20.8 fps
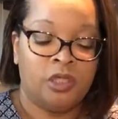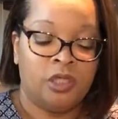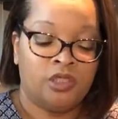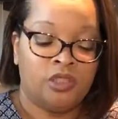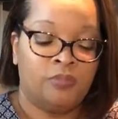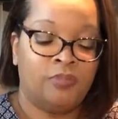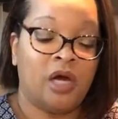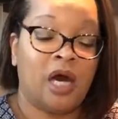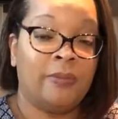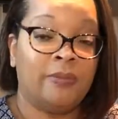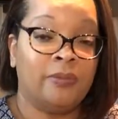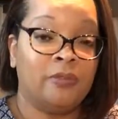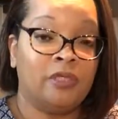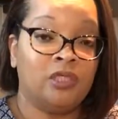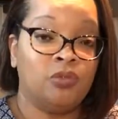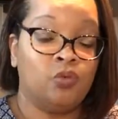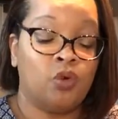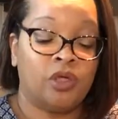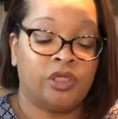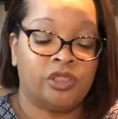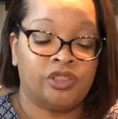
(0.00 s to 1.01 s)
you probably
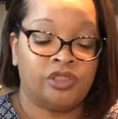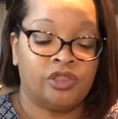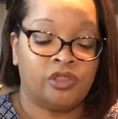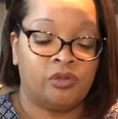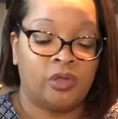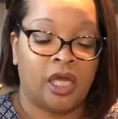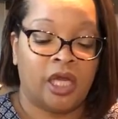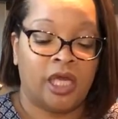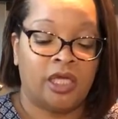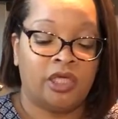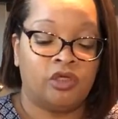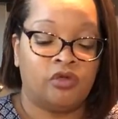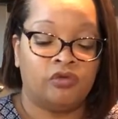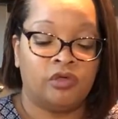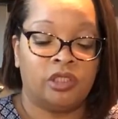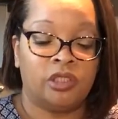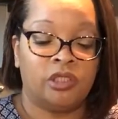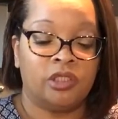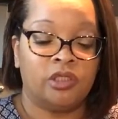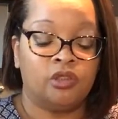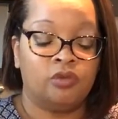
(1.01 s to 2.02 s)
want to still anchor
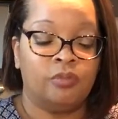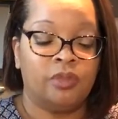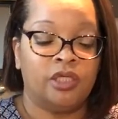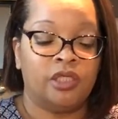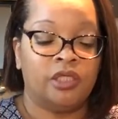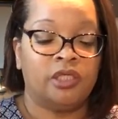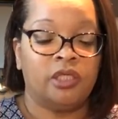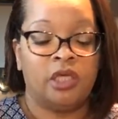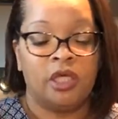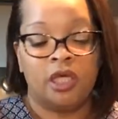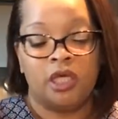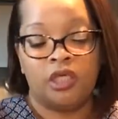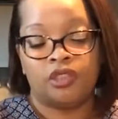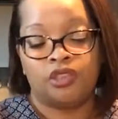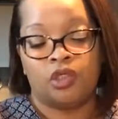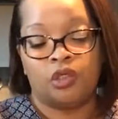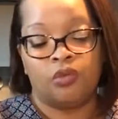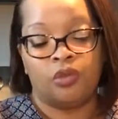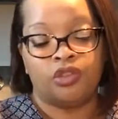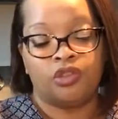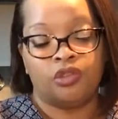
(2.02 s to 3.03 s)
it a little bit.
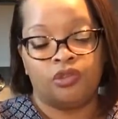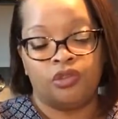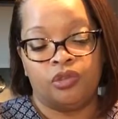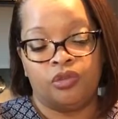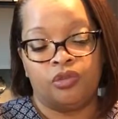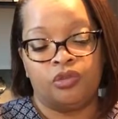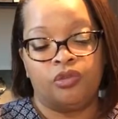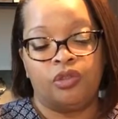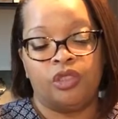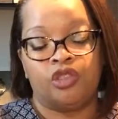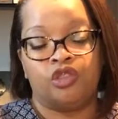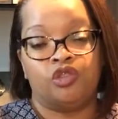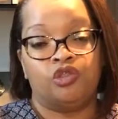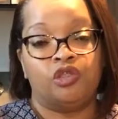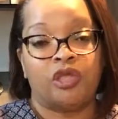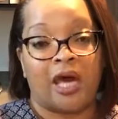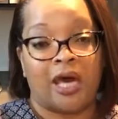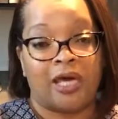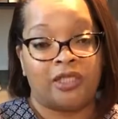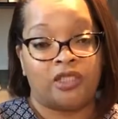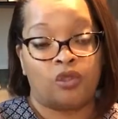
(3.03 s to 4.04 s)
So what you do is you
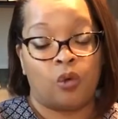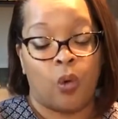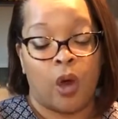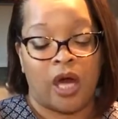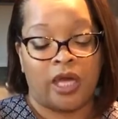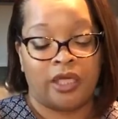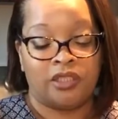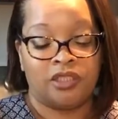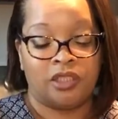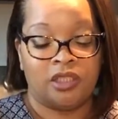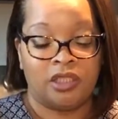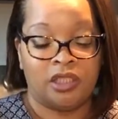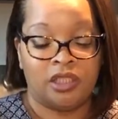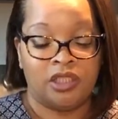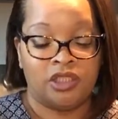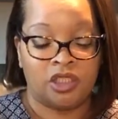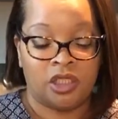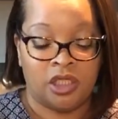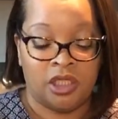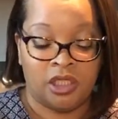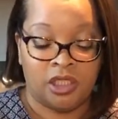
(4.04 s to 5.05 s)
tie twine to
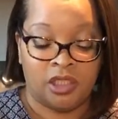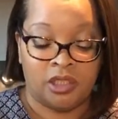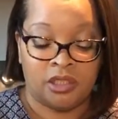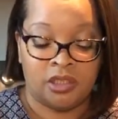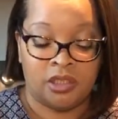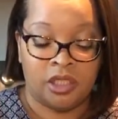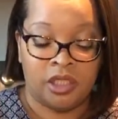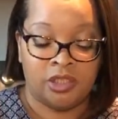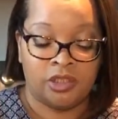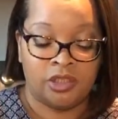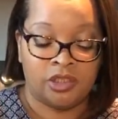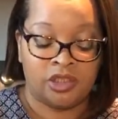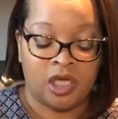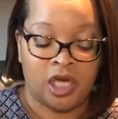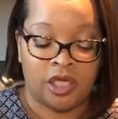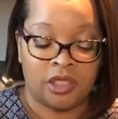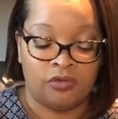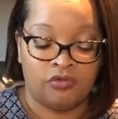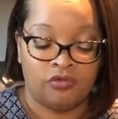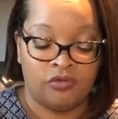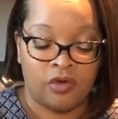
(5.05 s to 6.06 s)
each end and just
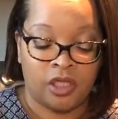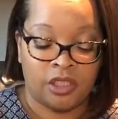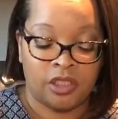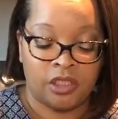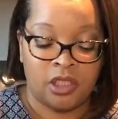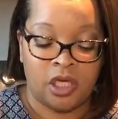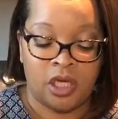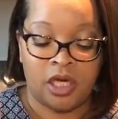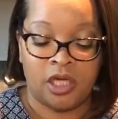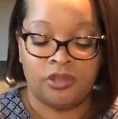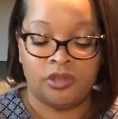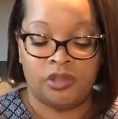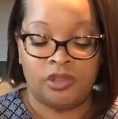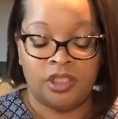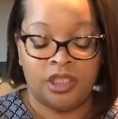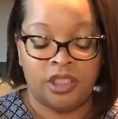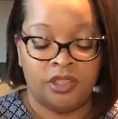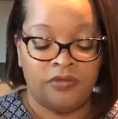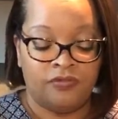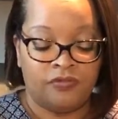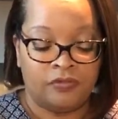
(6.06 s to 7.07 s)
kind of run it
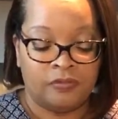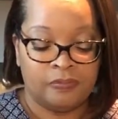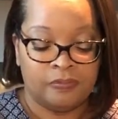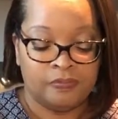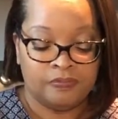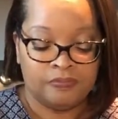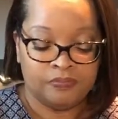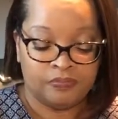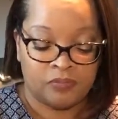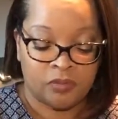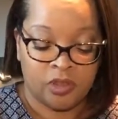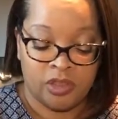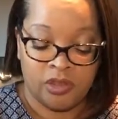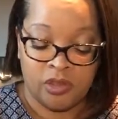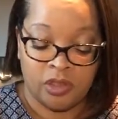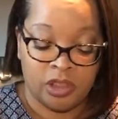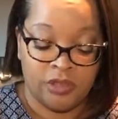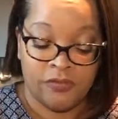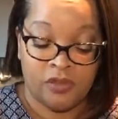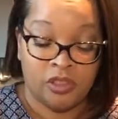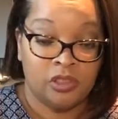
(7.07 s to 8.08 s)
underneath. And you
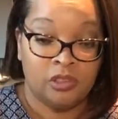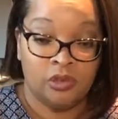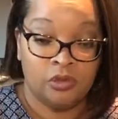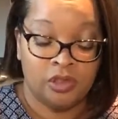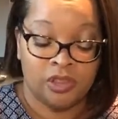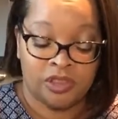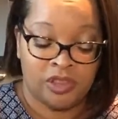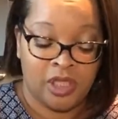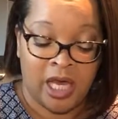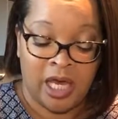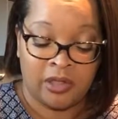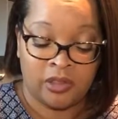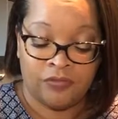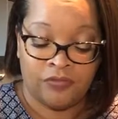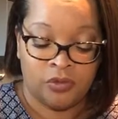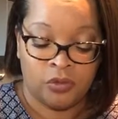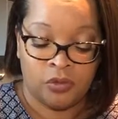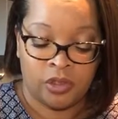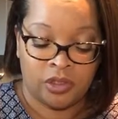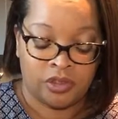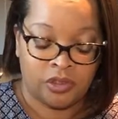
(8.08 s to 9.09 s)
can even glue this down if
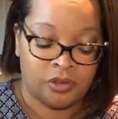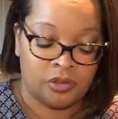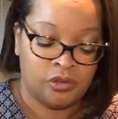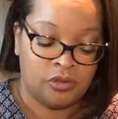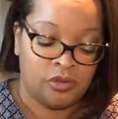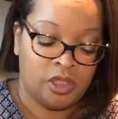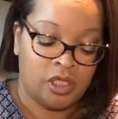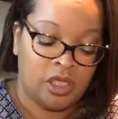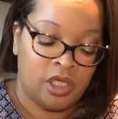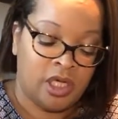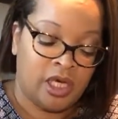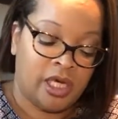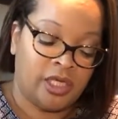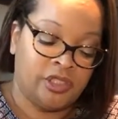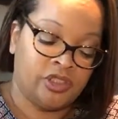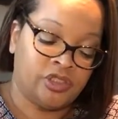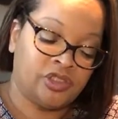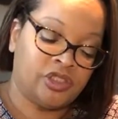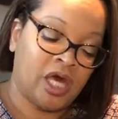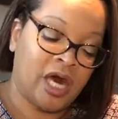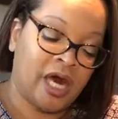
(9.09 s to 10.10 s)
you want to, and
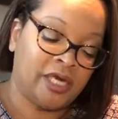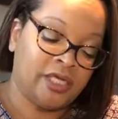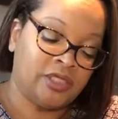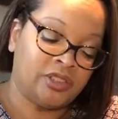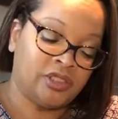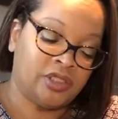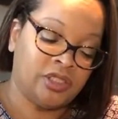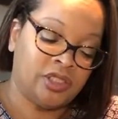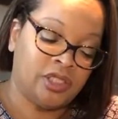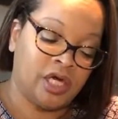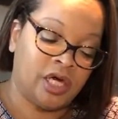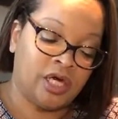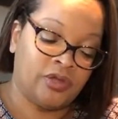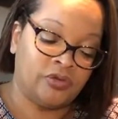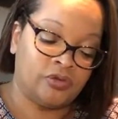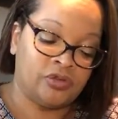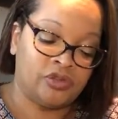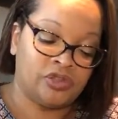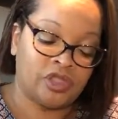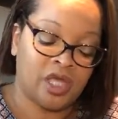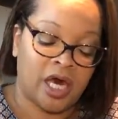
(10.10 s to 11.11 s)
just tie it to the
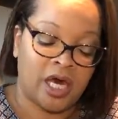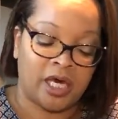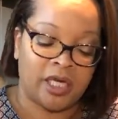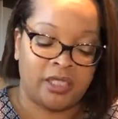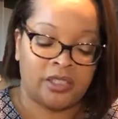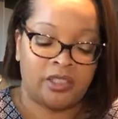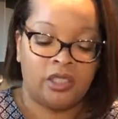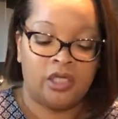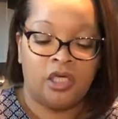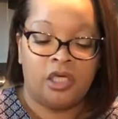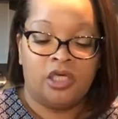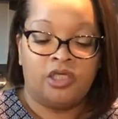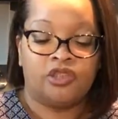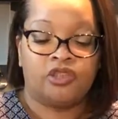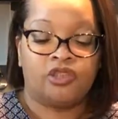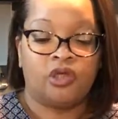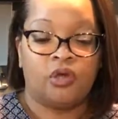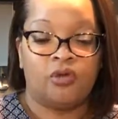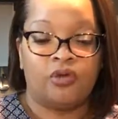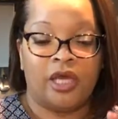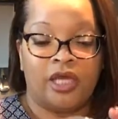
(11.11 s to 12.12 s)
other side
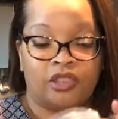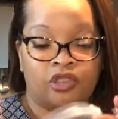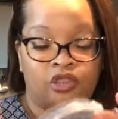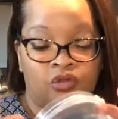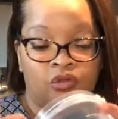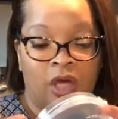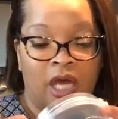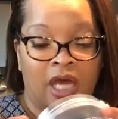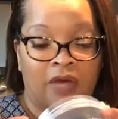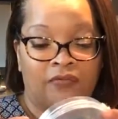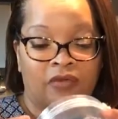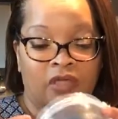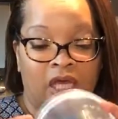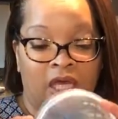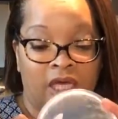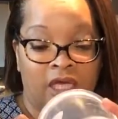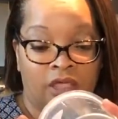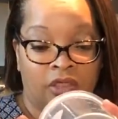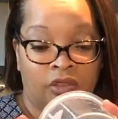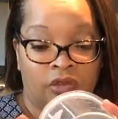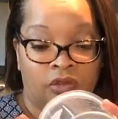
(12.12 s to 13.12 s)
so that you have an
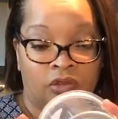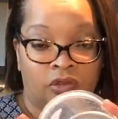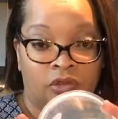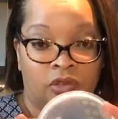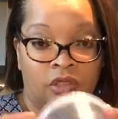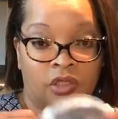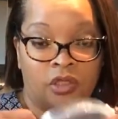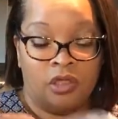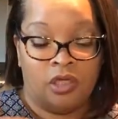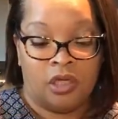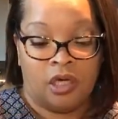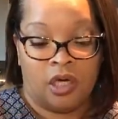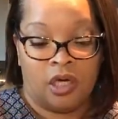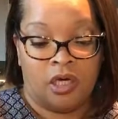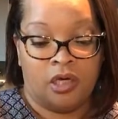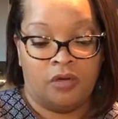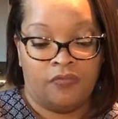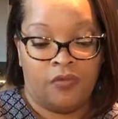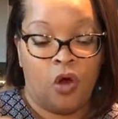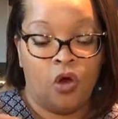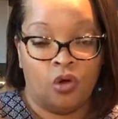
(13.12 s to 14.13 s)
anchor
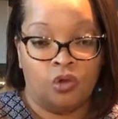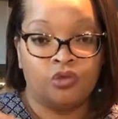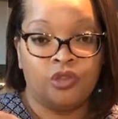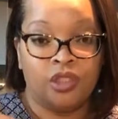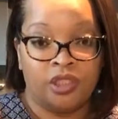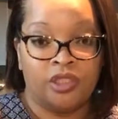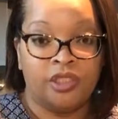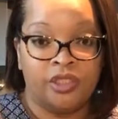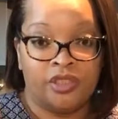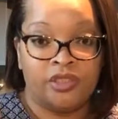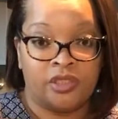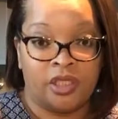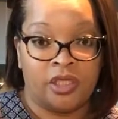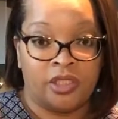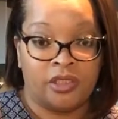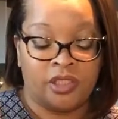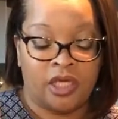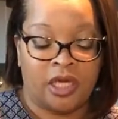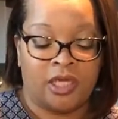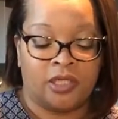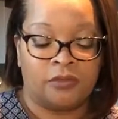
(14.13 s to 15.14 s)
of holding this
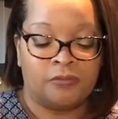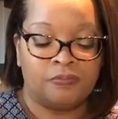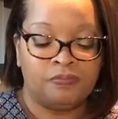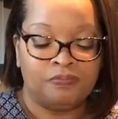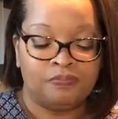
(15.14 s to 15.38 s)
thing down.